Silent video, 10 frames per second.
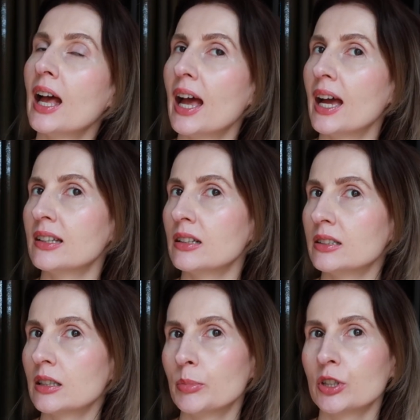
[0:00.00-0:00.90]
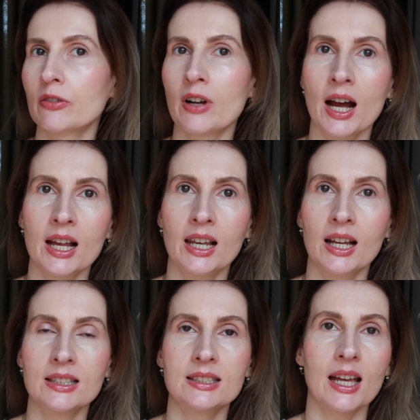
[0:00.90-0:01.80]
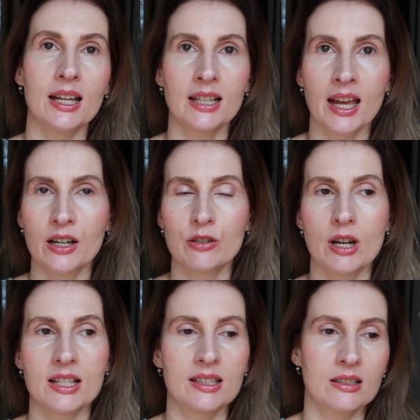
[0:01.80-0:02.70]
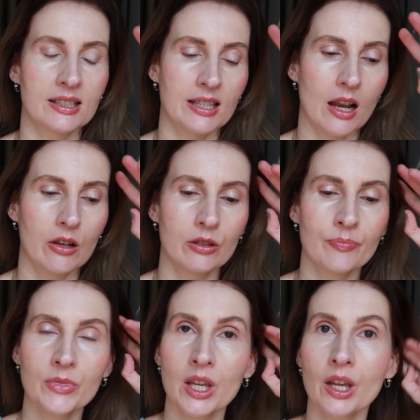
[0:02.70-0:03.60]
add a little bit of highlights at hairdresser salon.